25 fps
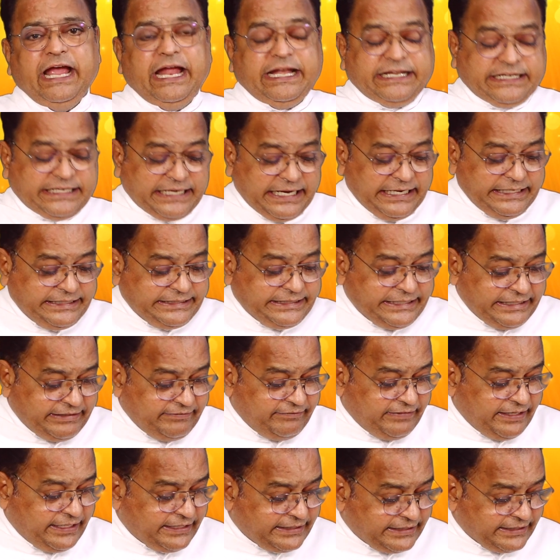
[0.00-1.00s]
and
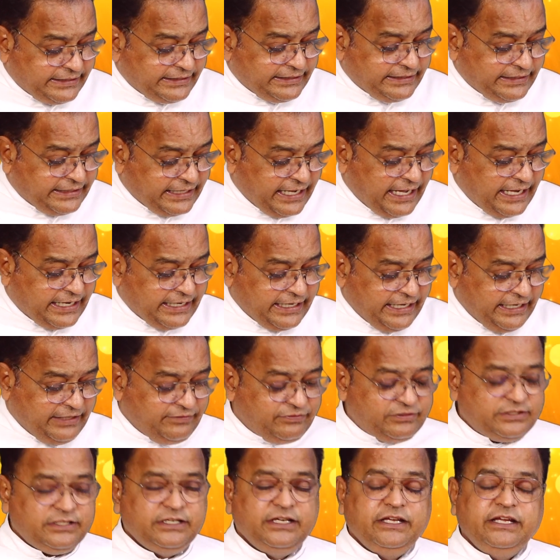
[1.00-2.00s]
cultivate it in our
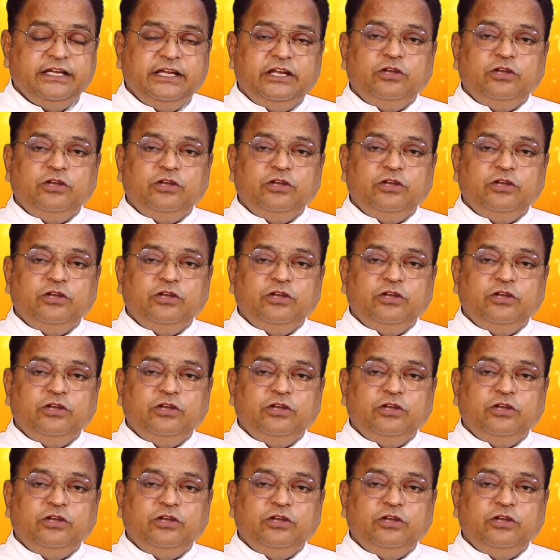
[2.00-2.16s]
lives.